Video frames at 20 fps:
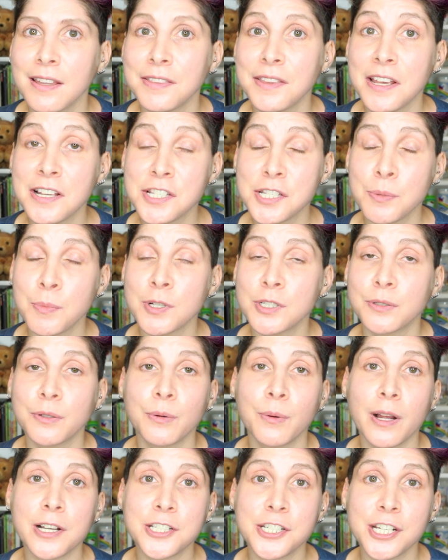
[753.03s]
Thanks so much for
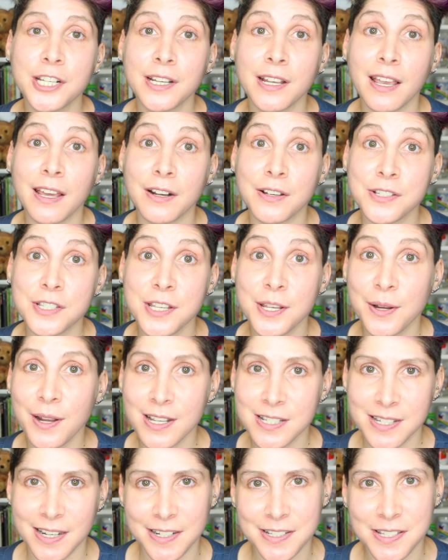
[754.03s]
watching, and I'll see you
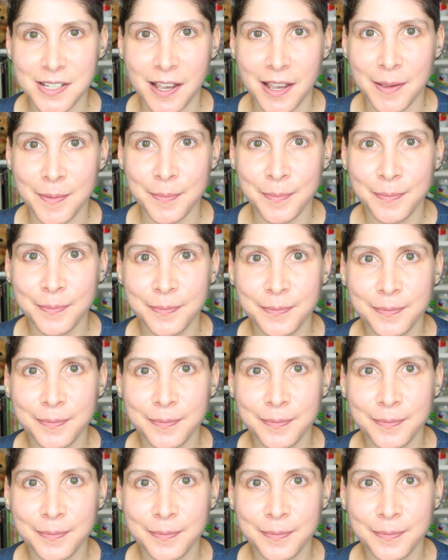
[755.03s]
guys next time.